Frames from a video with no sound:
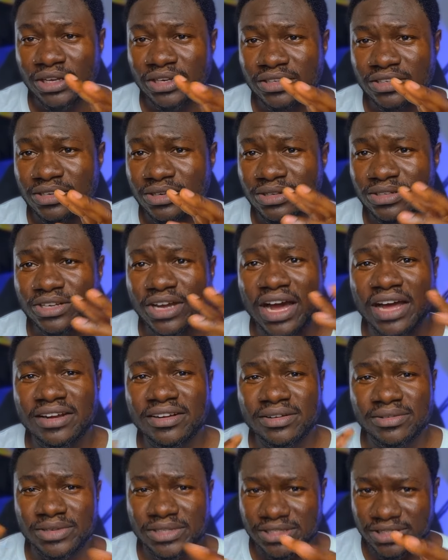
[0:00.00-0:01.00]
don't
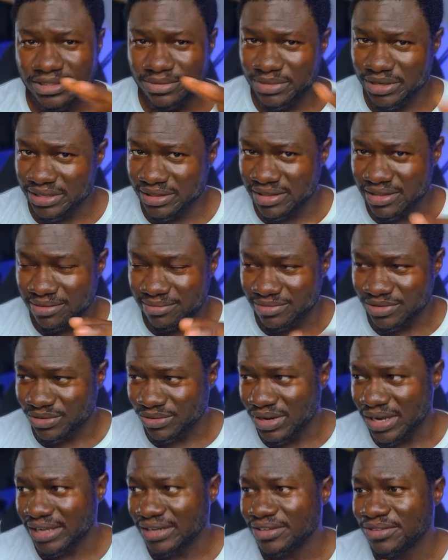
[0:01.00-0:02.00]
underestimate them, right?